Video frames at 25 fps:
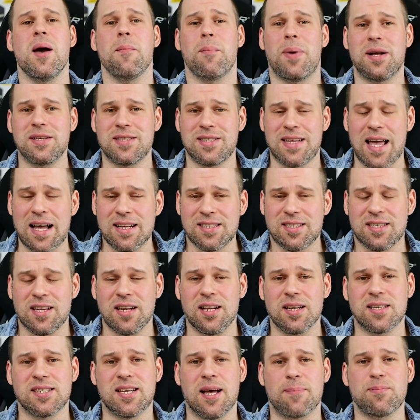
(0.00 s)
but that's
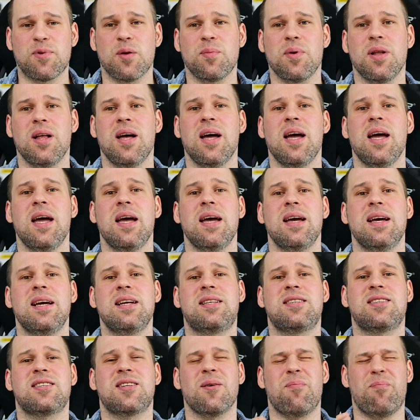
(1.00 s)
still acceptable.
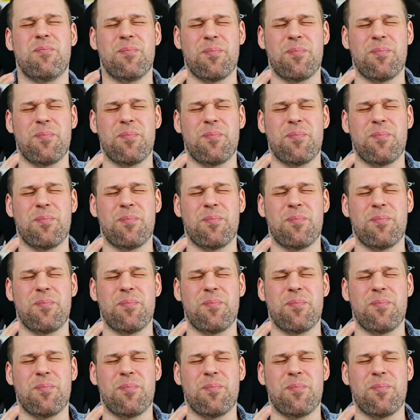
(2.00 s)
It's the